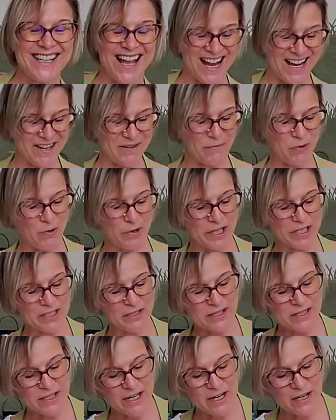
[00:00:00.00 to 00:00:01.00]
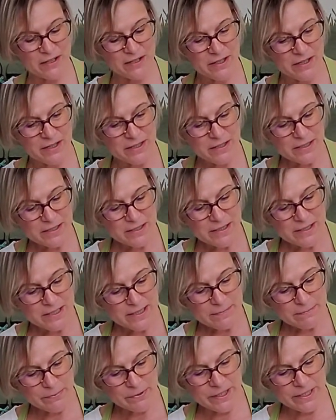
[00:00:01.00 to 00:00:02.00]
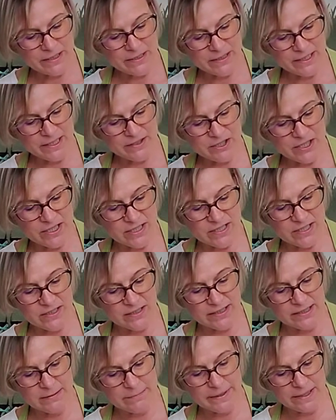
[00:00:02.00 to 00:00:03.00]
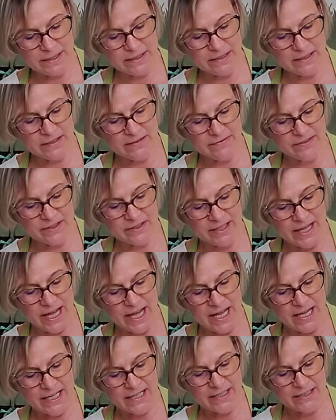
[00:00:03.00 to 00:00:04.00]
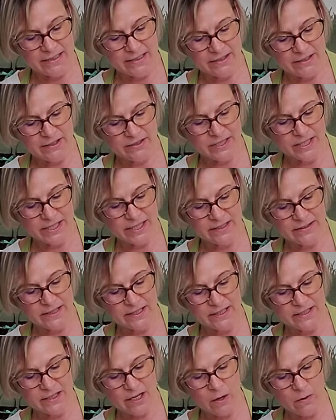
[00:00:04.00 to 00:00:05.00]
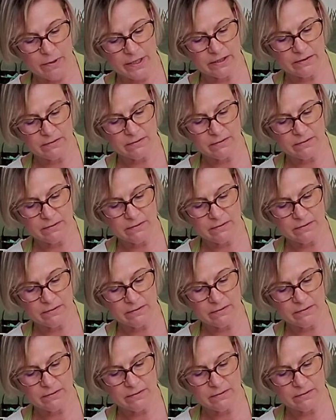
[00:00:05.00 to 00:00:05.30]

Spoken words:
I am going to start sprinkling just a little bit of the lye in here to get this going.